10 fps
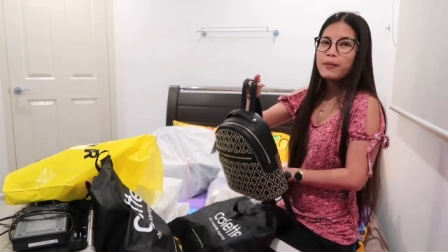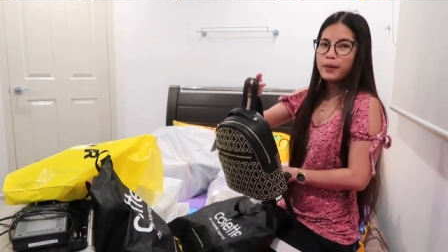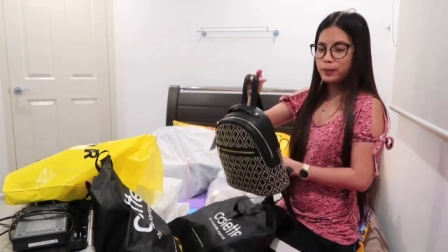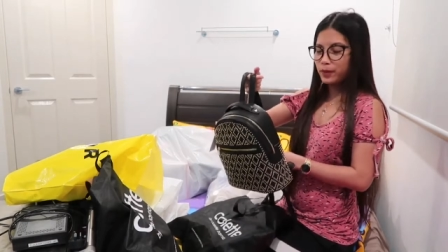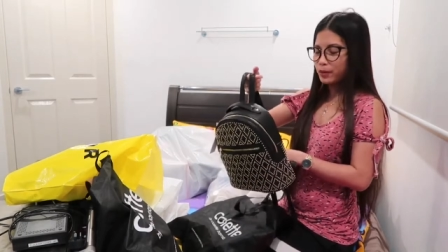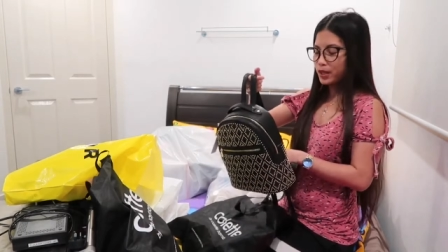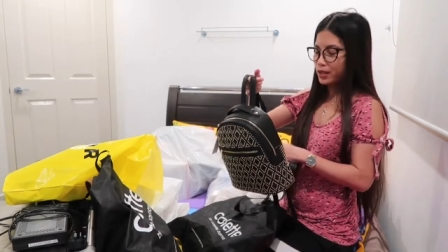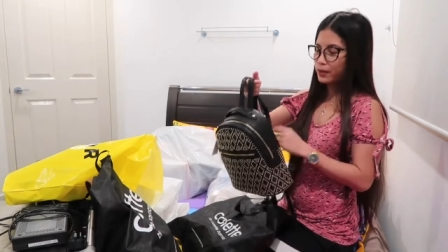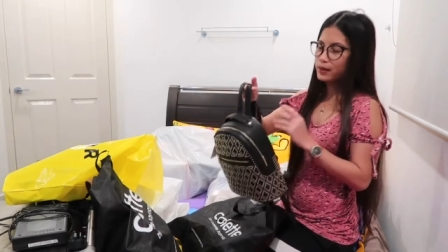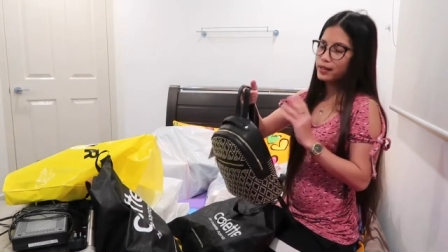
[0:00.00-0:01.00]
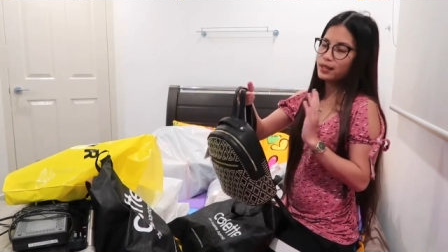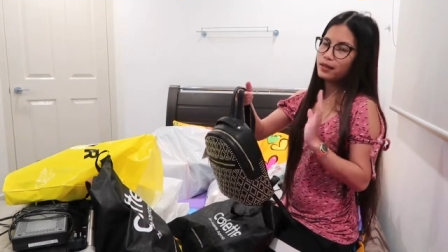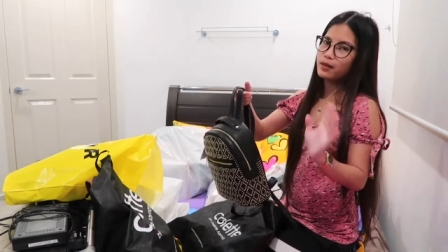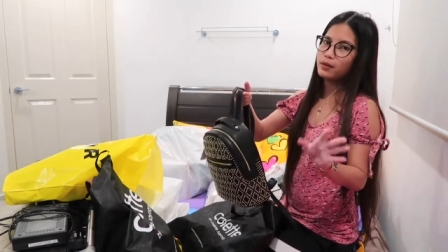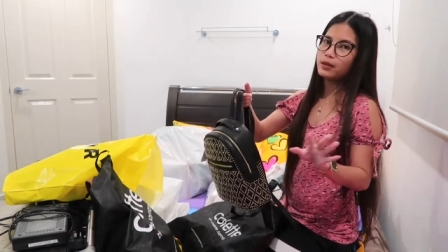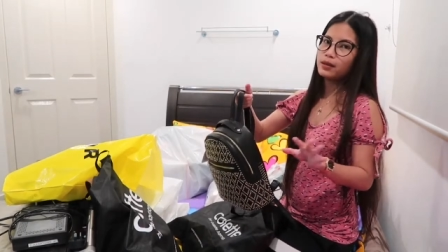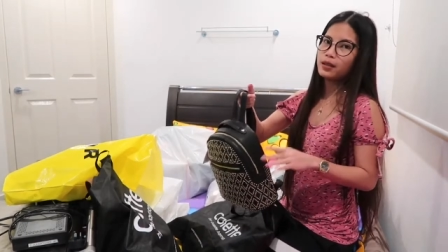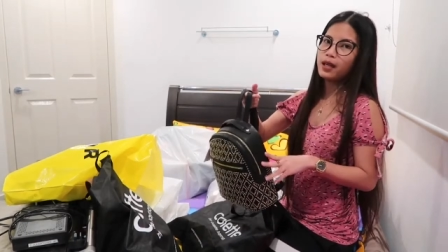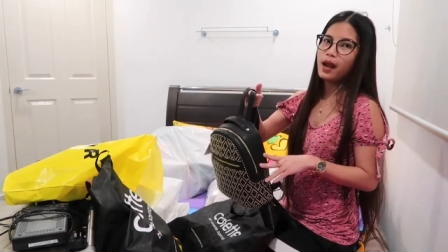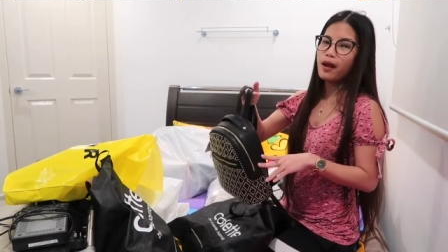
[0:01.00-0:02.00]
my permission. I was like, oh, well,
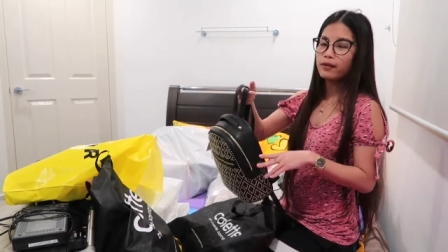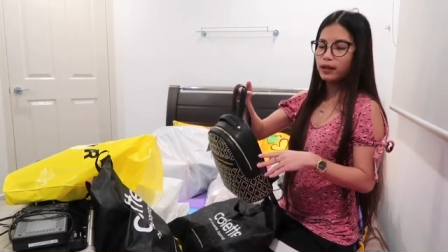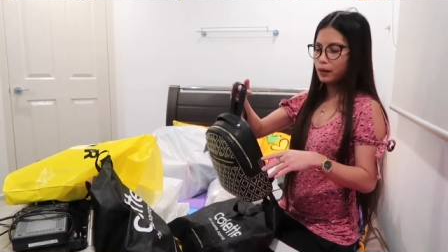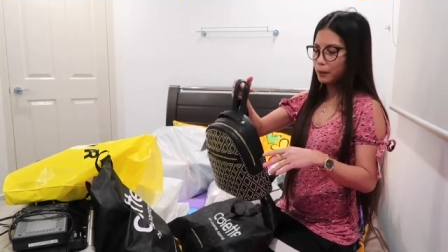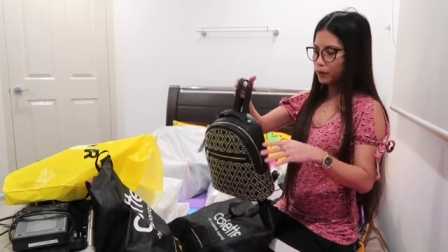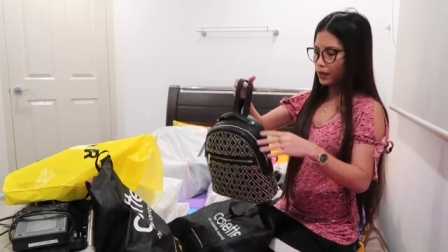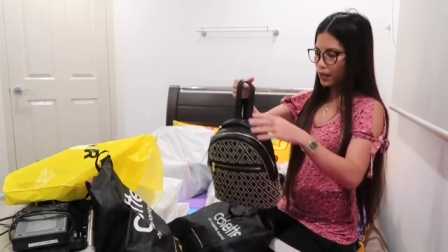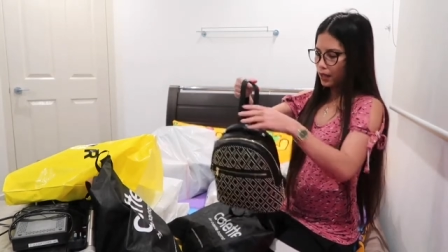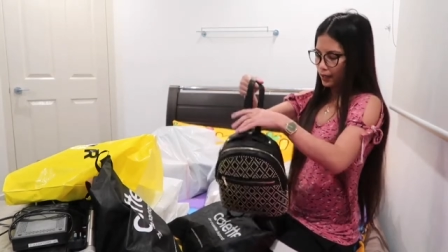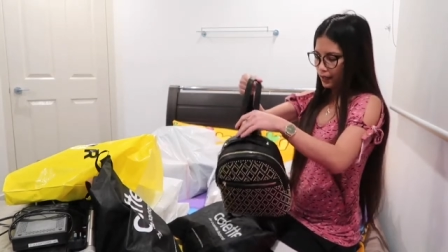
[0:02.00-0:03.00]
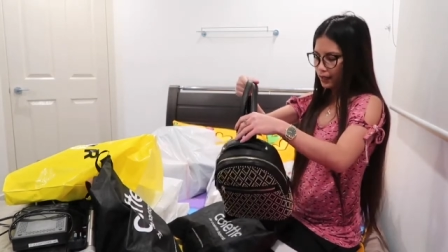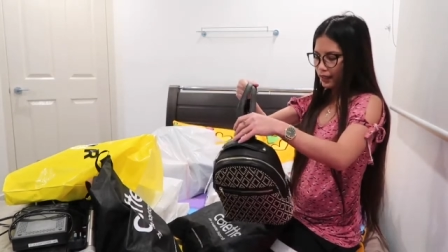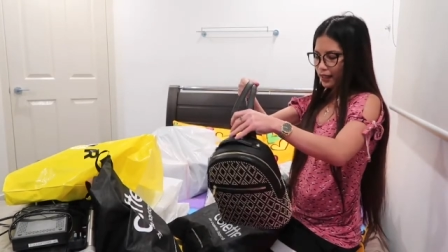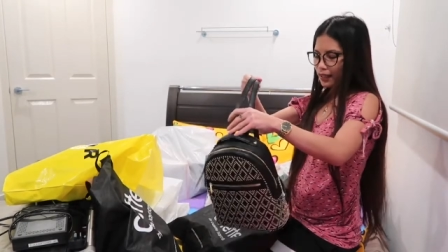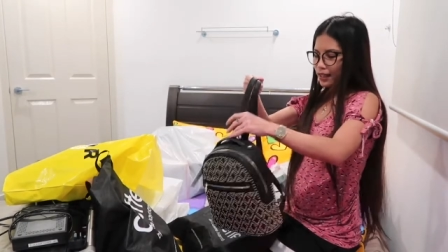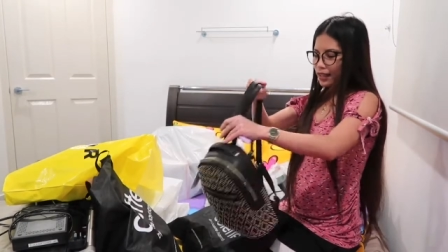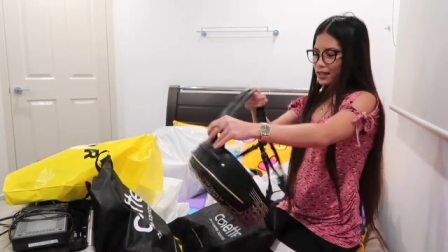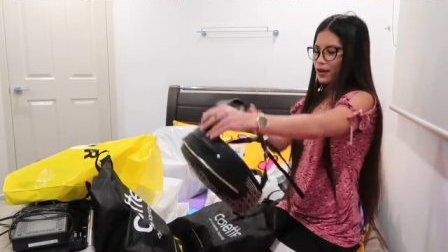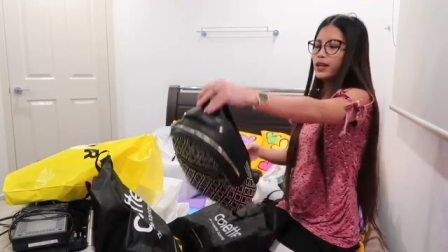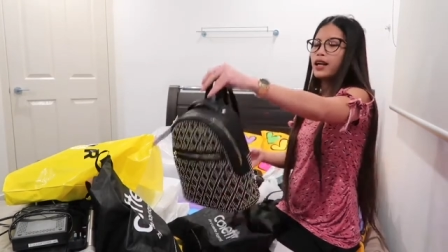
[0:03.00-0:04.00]
you can have it.
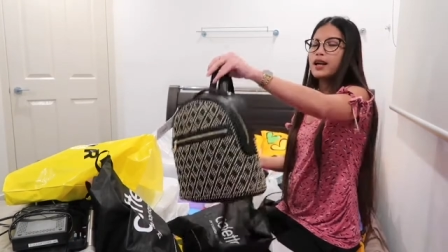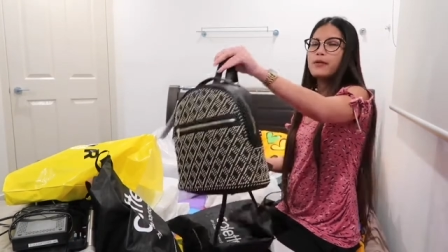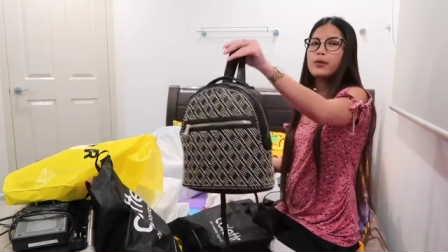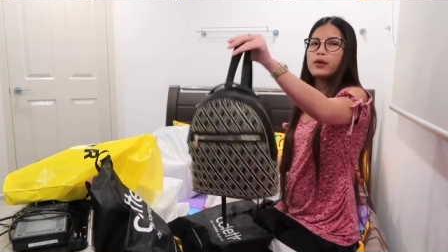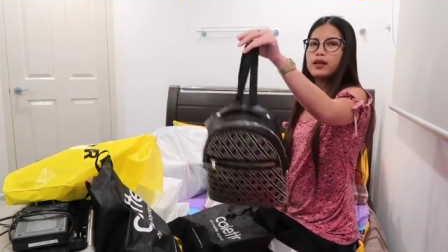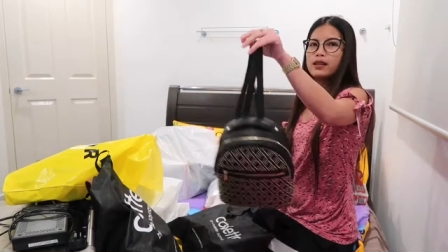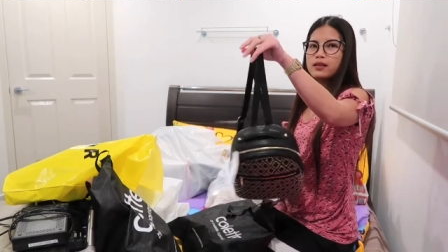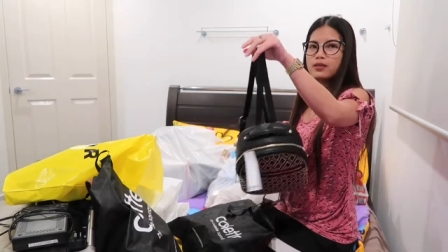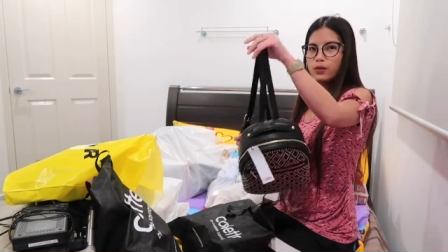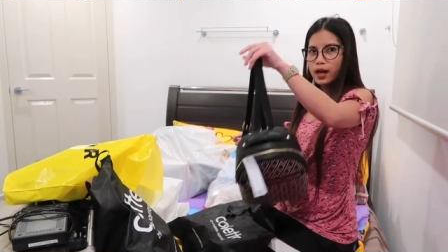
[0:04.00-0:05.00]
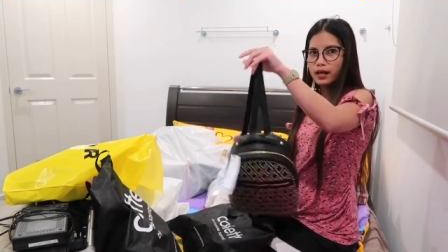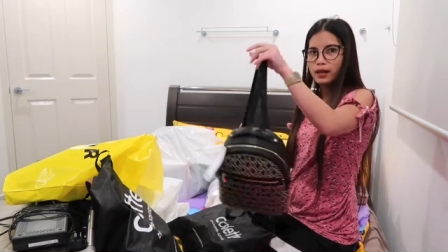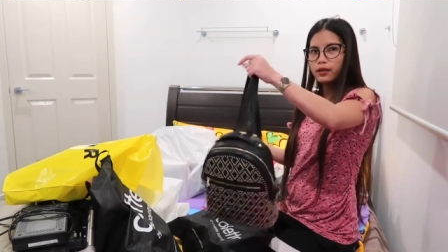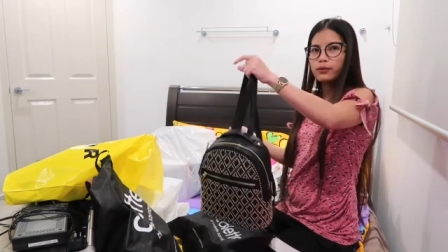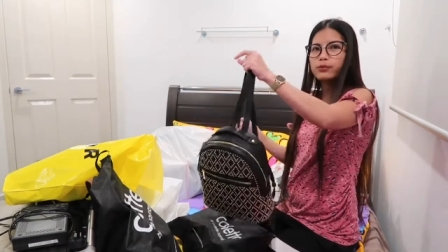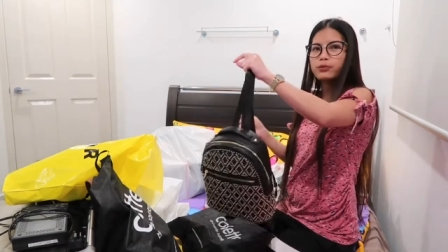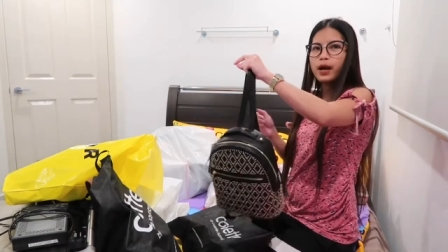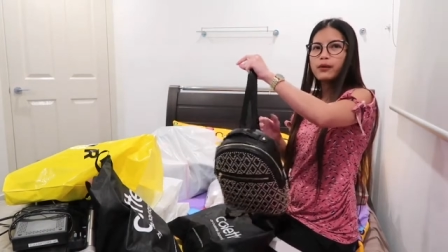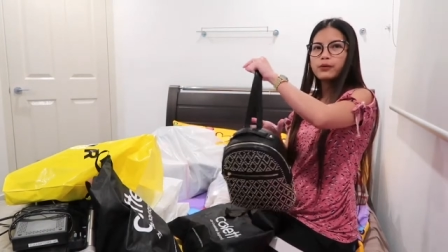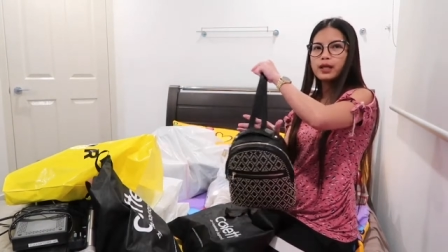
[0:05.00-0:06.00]
So again, I bought her this one, and
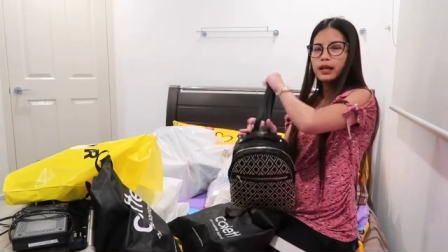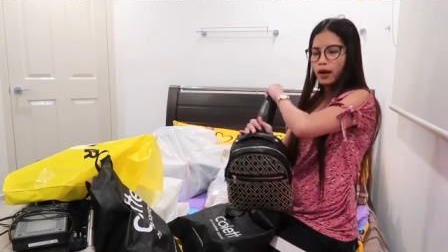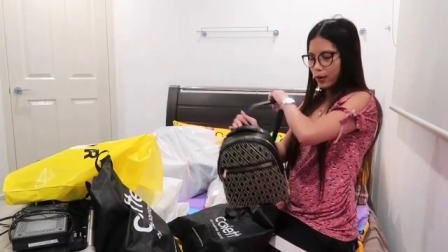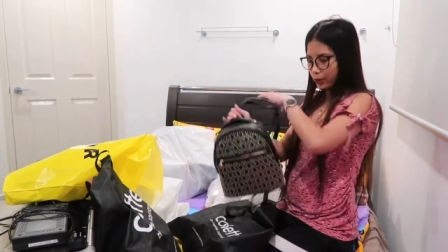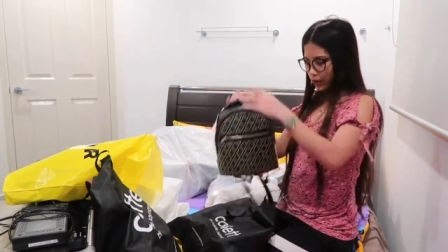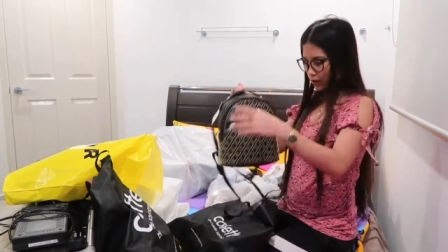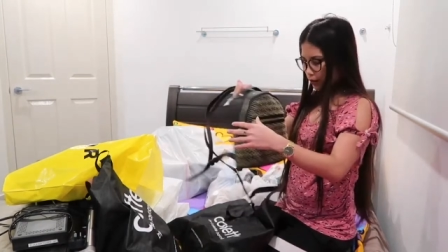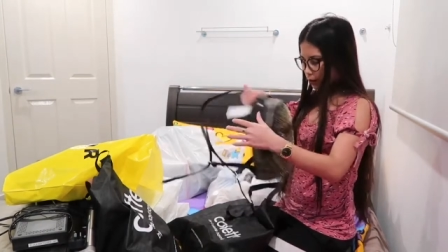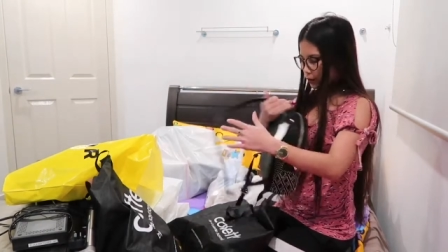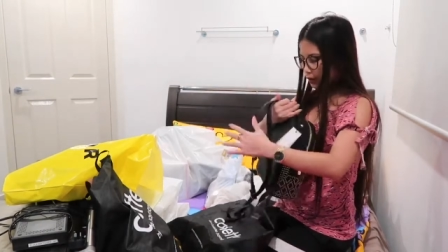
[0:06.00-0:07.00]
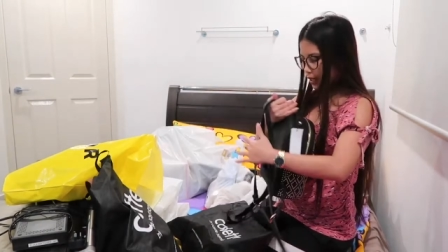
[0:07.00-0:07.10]
I really hope she will